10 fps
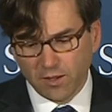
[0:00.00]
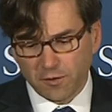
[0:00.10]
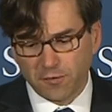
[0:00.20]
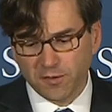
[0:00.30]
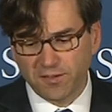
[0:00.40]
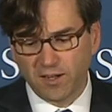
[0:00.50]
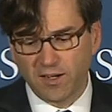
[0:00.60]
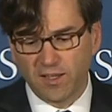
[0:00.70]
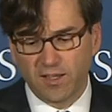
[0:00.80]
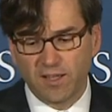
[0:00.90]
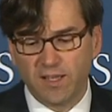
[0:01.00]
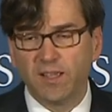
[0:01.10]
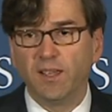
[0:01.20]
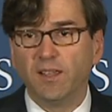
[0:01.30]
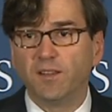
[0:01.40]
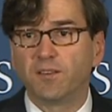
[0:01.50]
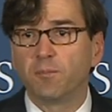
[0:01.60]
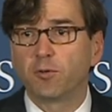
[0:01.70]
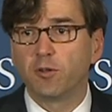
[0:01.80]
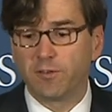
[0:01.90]
The first area is
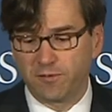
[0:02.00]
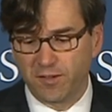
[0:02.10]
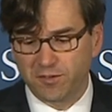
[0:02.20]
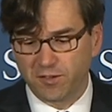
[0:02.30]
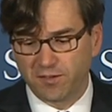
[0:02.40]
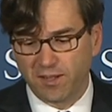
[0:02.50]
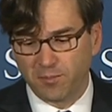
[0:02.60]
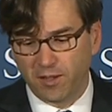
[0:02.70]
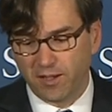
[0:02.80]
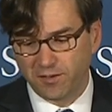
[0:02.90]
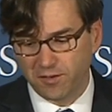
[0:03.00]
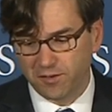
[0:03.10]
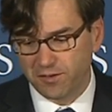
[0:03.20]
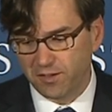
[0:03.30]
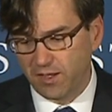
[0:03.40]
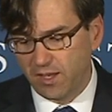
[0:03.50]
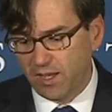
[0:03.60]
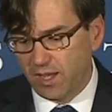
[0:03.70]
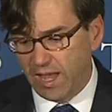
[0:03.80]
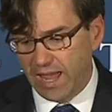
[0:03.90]
improving fiscal stabilizers.
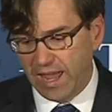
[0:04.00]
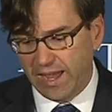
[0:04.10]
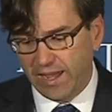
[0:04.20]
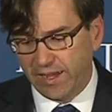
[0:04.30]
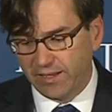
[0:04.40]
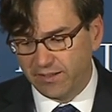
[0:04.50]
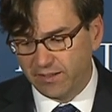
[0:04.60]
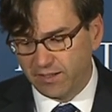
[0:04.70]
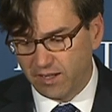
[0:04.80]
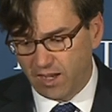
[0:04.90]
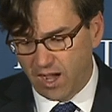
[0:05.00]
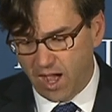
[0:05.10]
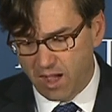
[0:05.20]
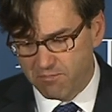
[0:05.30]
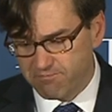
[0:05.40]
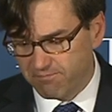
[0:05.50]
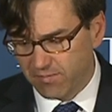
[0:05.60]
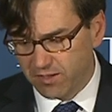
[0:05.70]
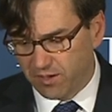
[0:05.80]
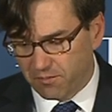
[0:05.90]
And
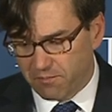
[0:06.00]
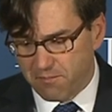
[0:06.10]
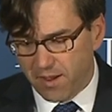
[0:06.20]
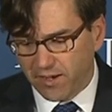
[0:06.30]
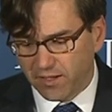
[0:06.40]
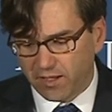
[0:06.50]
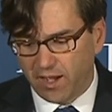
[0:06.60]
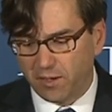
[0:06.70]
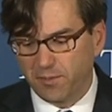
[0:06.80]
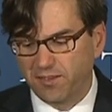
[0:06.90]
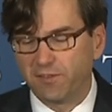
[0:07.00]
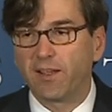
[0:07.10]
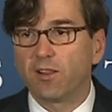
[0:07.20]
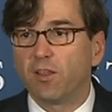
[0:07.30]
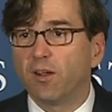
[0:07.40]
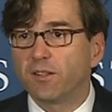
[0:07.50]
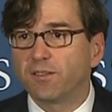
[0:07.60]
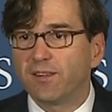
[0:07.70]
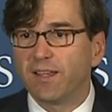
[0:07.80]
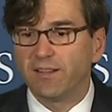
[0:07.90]
many economists have had a
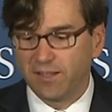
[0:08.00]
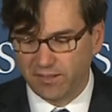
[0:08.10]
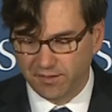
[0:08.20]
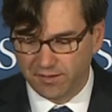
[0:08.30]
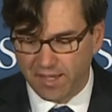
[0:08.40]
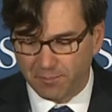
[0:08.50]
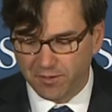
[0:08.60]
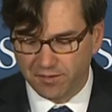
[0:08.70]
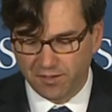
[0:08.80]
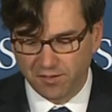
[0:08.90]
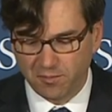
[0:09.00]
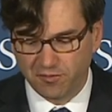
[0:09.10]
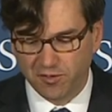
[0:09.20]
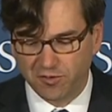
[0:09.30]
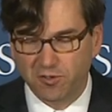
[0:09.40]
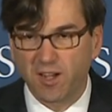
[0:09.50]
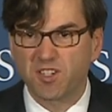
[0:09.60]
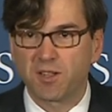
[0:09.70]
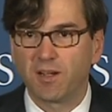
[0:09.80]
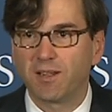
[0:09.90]
long-standing skepticism of
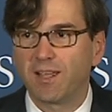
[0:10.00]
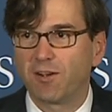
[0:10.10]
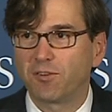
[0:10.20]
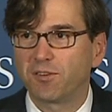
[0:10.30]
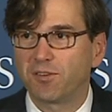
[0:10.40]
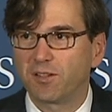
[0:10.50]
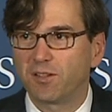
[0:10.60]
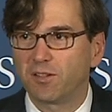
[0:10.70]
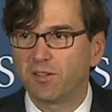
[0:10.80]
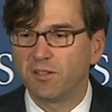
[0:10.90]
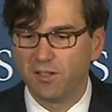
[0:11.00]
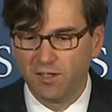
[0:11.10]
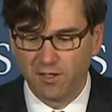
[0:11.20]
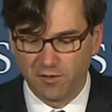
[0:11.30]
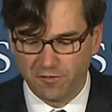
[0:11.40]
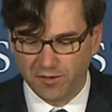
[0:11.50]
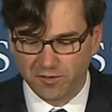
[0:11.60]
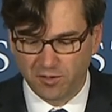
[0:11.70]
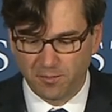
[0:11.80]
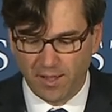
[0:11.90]
discretionary counter-cyclical
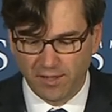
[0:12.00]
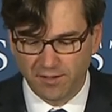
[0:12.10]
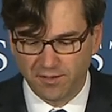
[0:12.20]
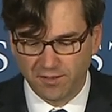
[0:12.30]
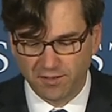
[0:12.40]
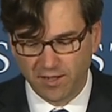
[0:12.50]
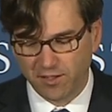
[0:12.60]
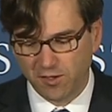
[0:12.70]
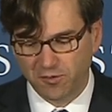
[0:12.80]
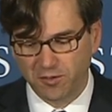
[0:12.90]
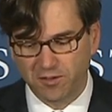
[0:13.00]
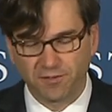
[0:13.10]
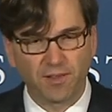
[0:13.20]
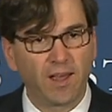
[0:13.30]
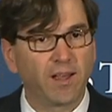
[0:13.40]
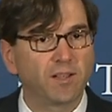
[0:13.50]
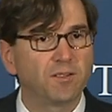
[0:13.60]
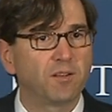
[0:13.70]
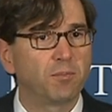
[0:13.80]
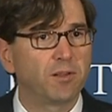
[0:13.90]
fiscal policy, citing all sorts of
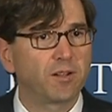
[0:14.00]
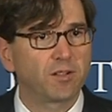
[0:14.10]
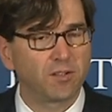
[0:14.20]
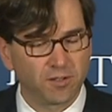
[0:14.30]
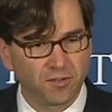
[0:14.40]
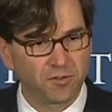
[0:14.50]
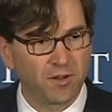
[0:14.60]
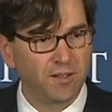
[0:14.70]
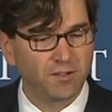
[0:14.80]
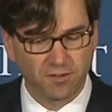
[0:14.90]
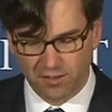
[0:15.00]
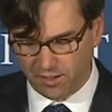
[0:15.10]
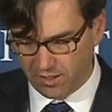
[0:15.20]
lags and political constraints.